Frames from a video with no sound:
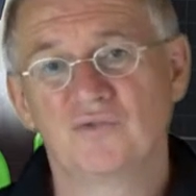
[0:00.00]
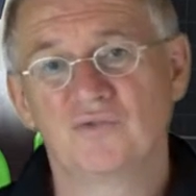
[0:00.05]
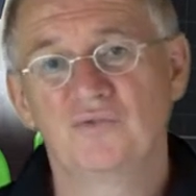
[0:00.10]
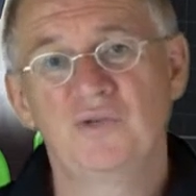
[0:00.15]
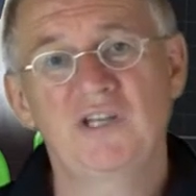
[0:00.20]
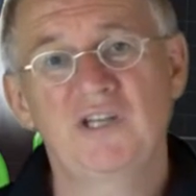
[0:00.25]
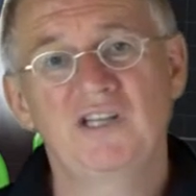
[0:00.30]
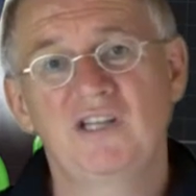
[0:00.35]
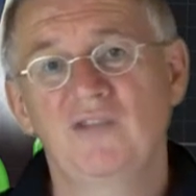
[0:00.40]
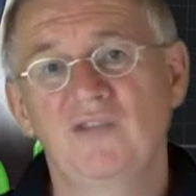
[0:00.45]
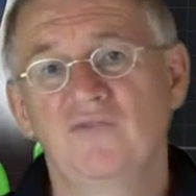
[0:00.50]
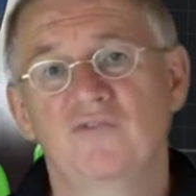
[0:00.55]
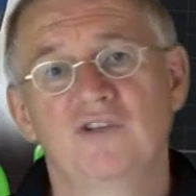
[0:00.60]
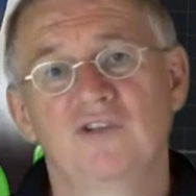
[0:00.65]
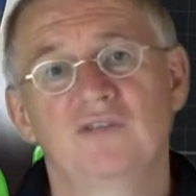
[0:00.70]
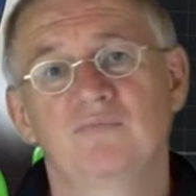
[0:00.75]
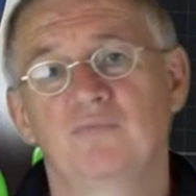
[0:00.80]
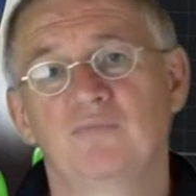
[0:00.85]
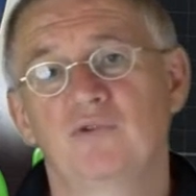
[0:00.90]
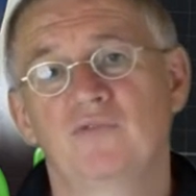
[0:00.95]
read
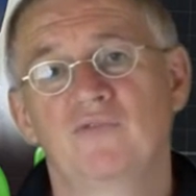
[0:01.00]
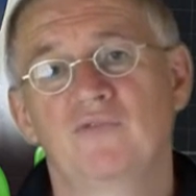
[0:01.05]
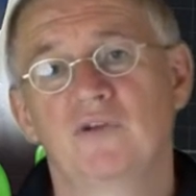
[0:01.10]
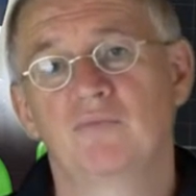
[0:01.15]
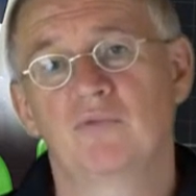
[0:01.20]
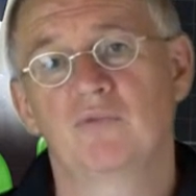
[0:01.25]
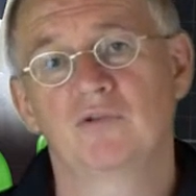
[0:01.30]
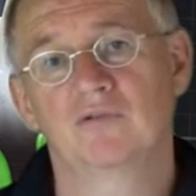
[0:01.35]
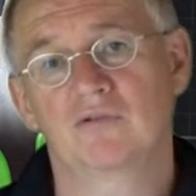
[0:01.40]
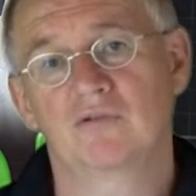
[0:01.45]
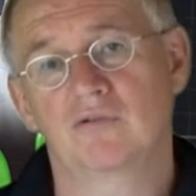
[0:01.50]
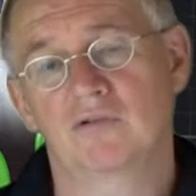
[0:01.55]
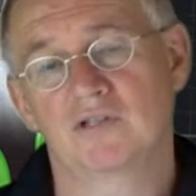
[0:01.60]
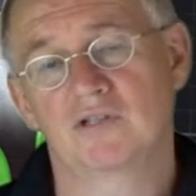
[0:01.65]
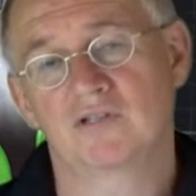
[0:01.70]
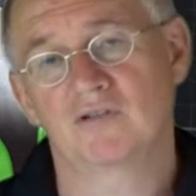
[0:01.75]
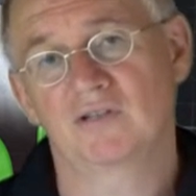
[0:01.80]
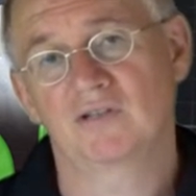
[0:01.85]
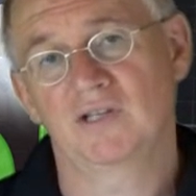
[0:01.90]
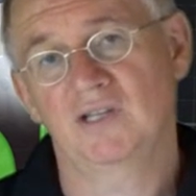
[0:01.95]
different Budwig
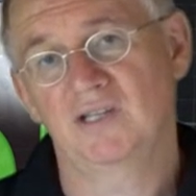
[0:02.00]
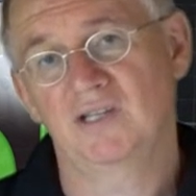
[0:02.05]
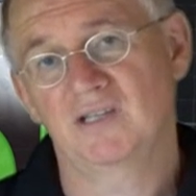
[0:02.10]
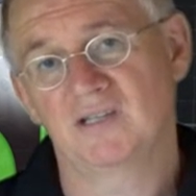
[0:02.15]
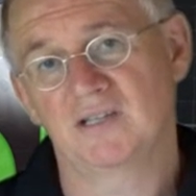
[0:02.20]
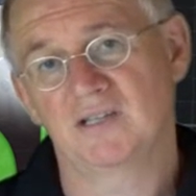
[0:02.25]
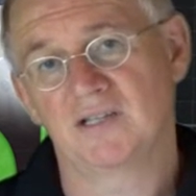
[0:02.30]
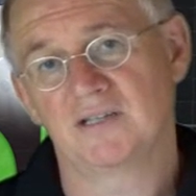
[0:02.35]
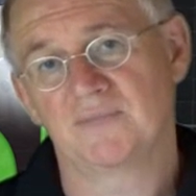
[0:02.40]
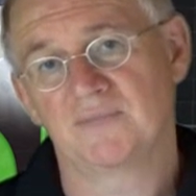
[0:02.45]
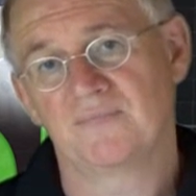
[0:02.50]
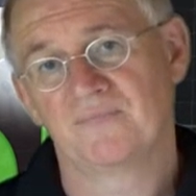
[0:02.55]
protocols on the internet.